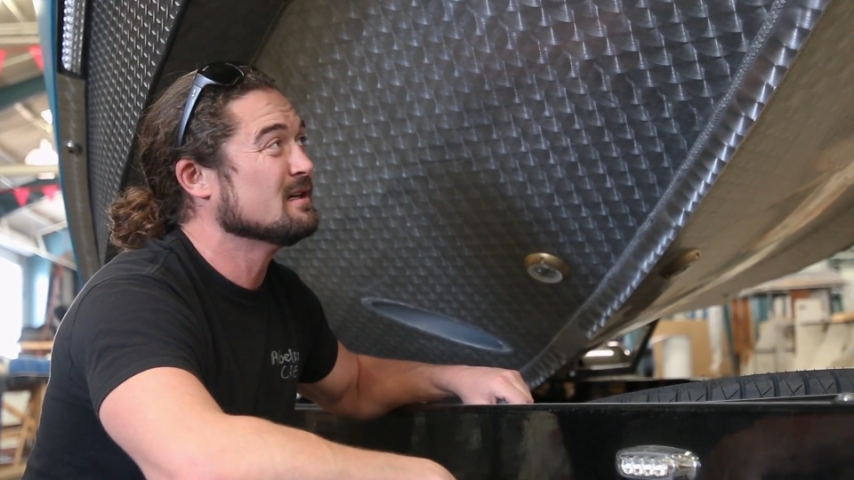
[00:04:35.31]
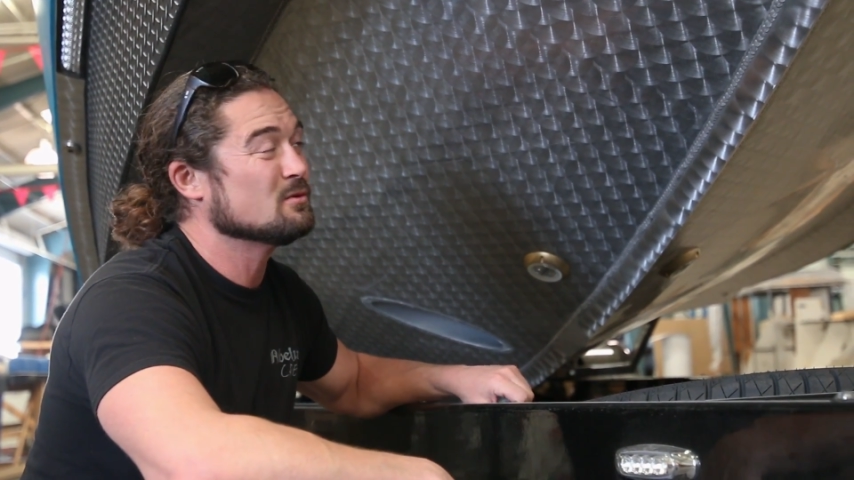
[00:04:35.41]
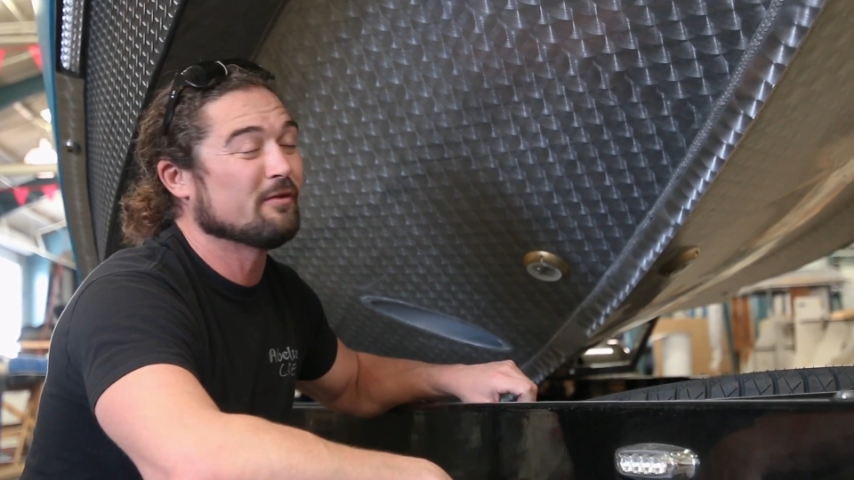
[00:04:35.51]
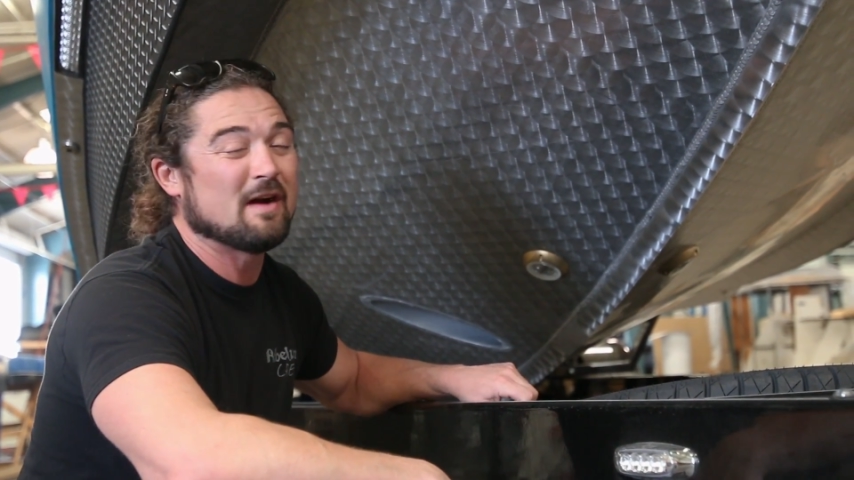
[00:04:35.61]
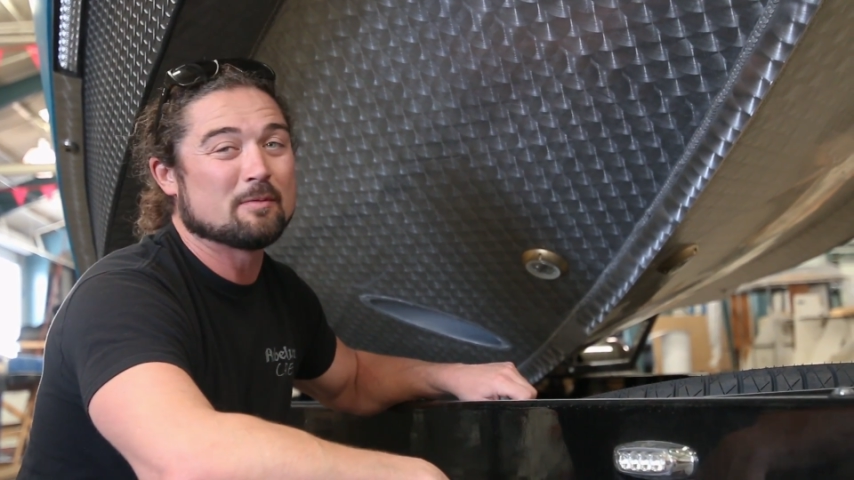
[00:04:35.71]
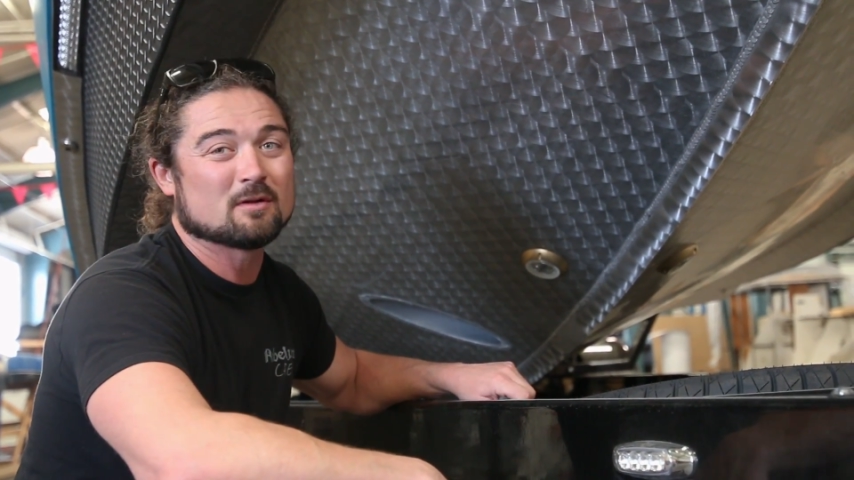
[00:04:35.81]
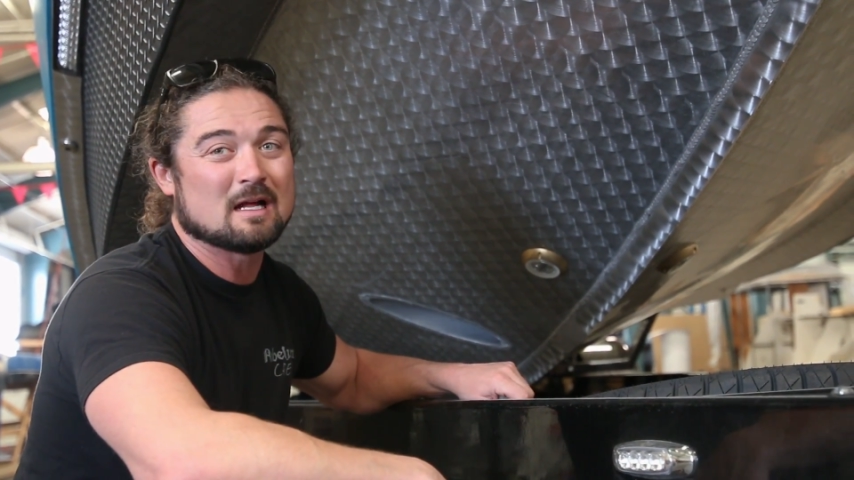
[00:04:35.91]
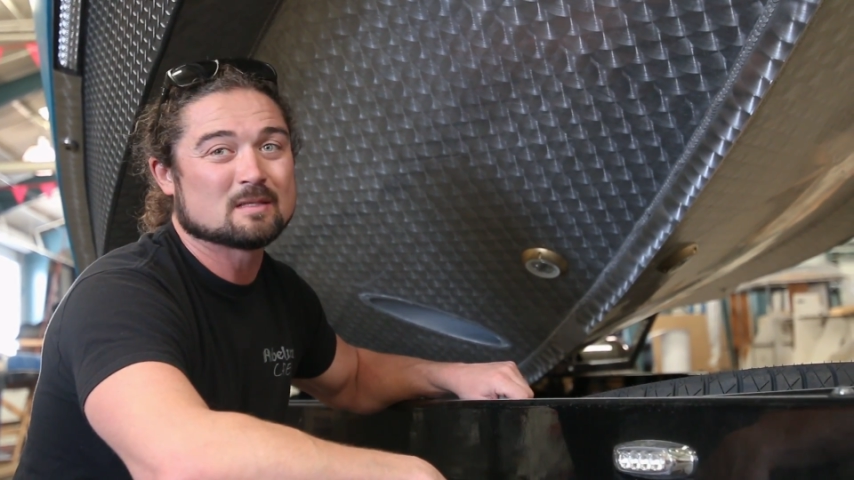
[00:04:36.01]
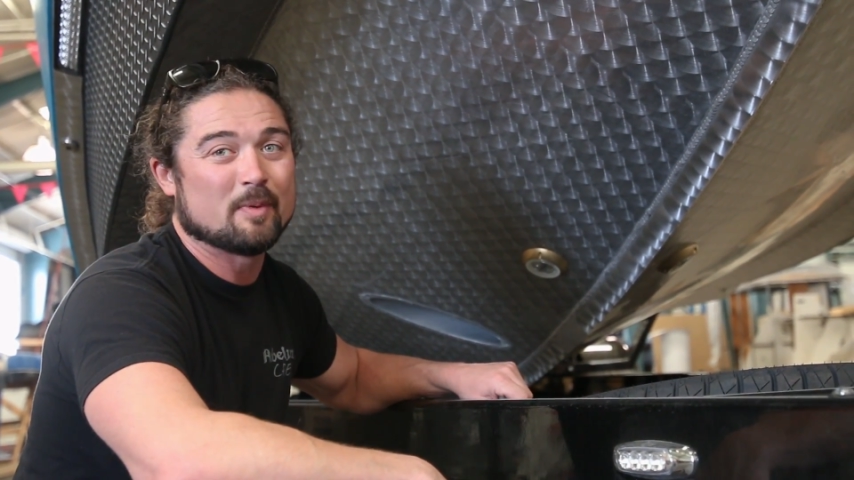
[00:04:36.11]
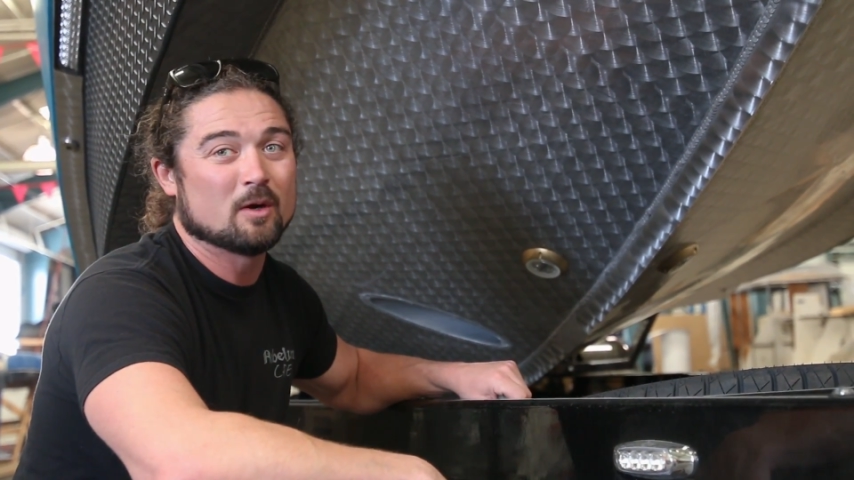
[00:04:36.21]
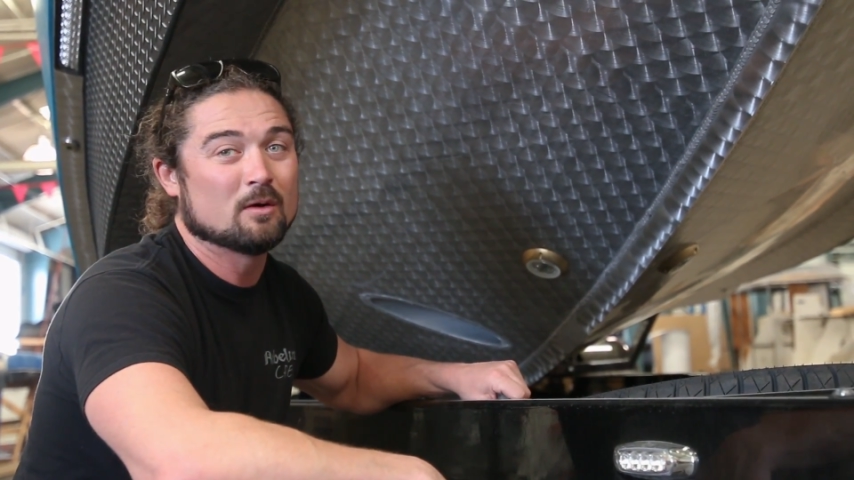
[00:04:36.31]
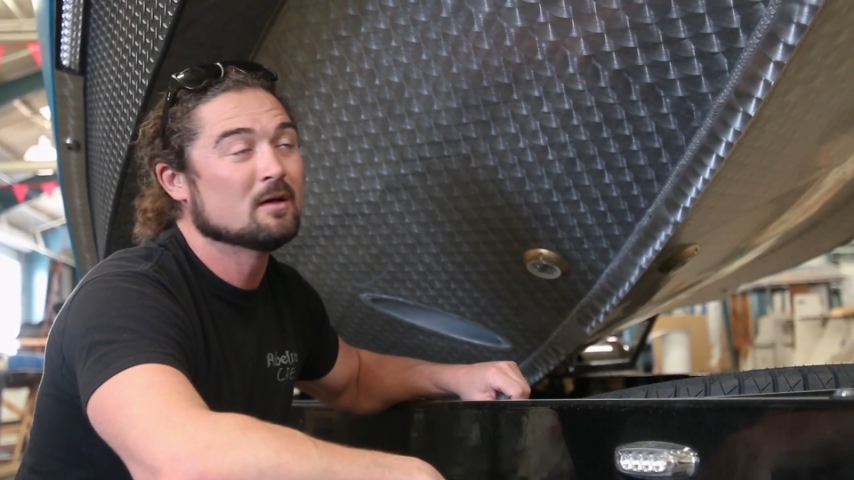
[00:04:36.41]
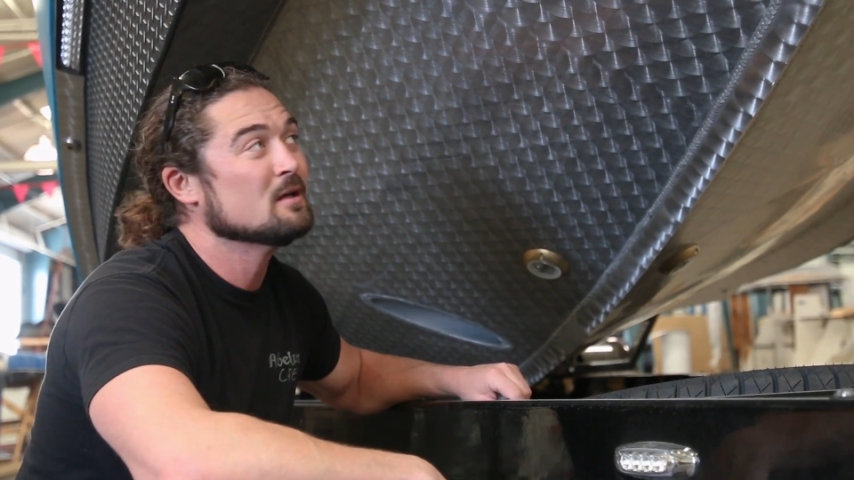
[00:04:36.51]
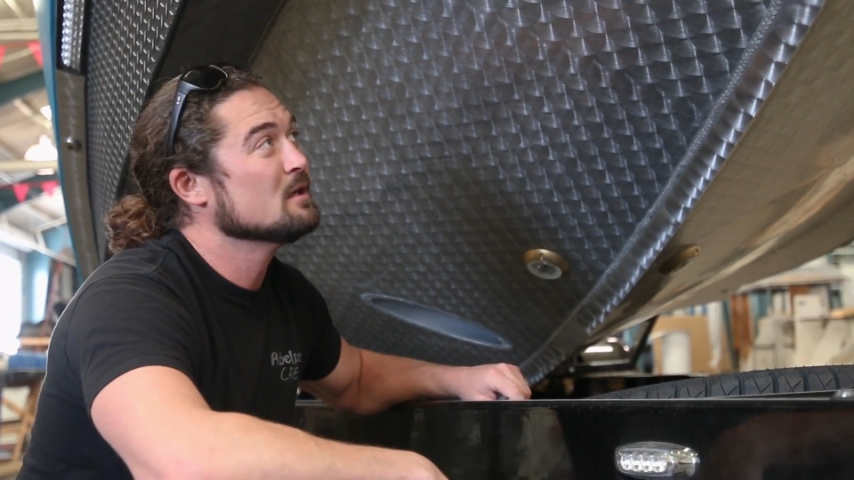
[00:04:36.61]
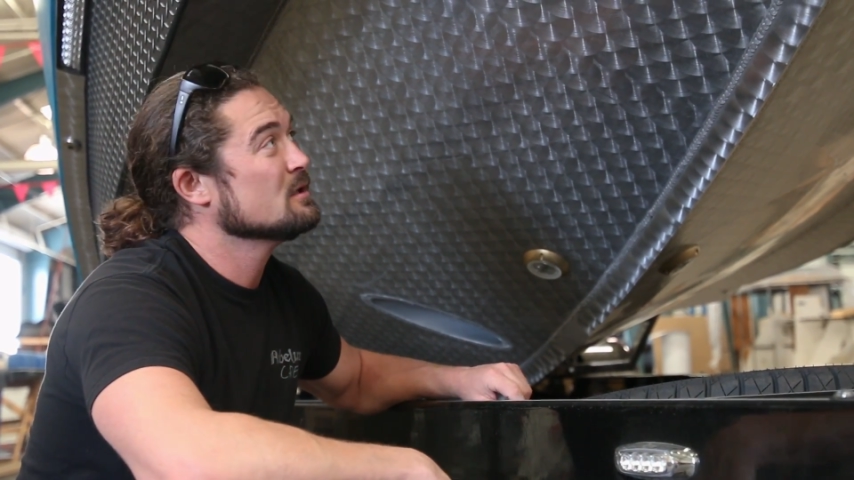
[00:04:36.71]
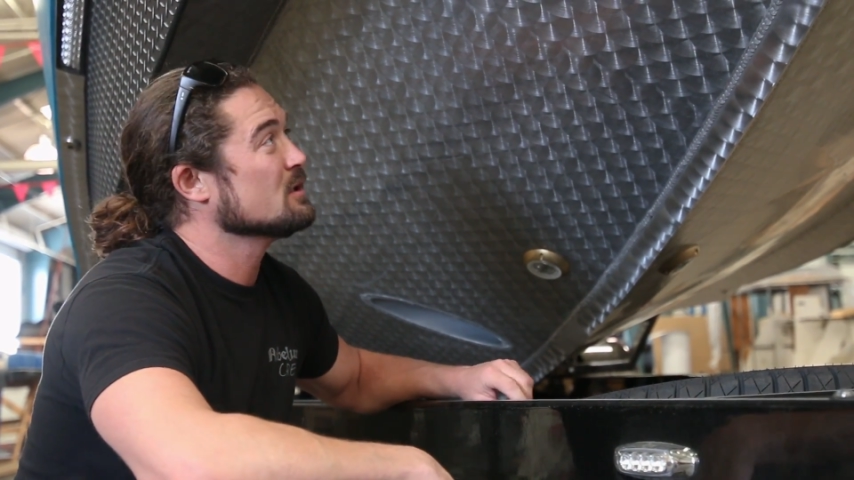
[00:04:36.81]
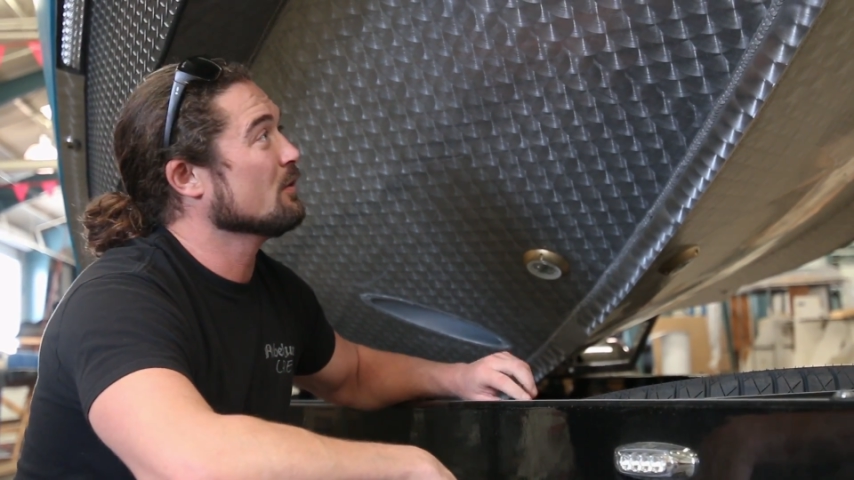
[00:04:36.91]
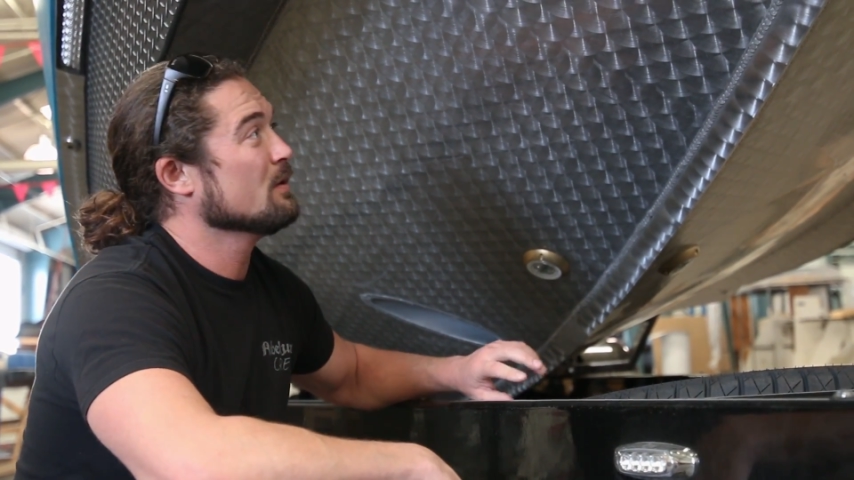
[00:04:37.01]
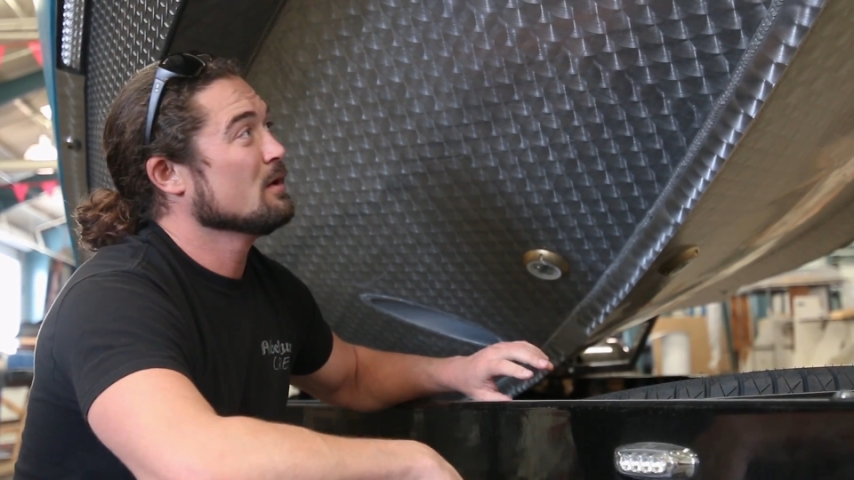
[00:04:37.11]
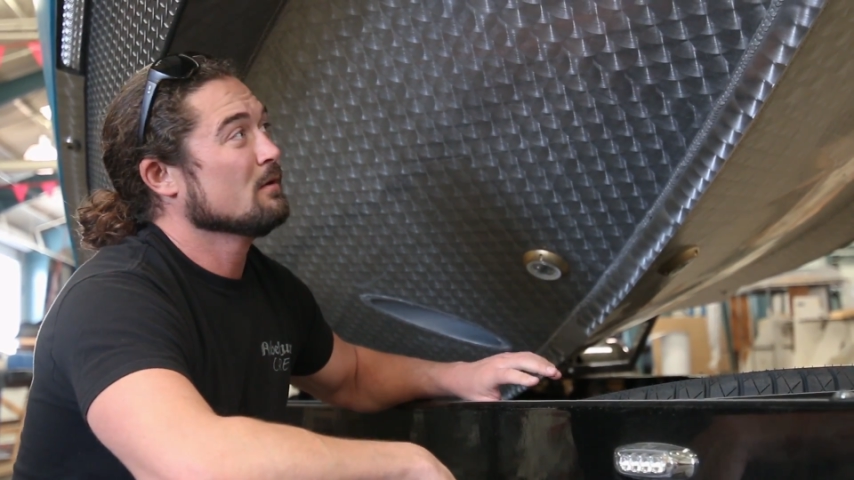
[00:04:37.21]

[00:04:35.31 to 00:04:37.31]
fiberglass boat. So